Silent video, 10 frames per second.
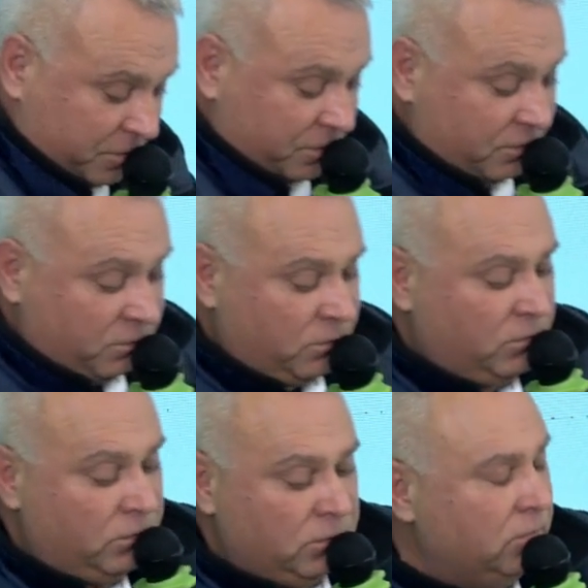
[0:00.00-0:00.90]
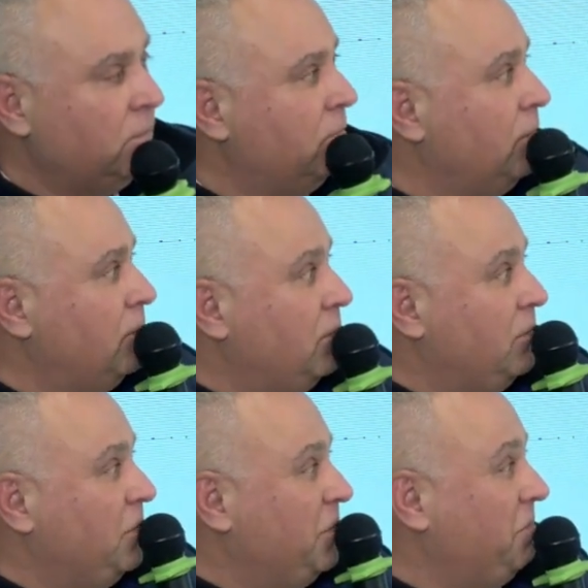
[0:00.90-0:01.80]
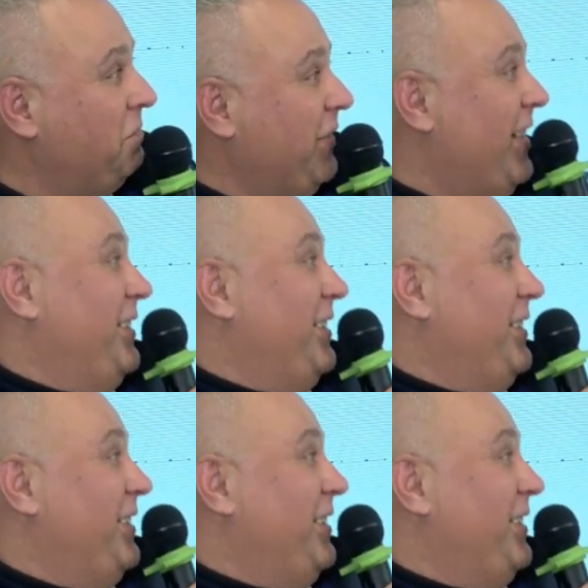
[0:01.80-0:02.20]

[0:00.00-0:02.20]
This is a great stuff, yeah.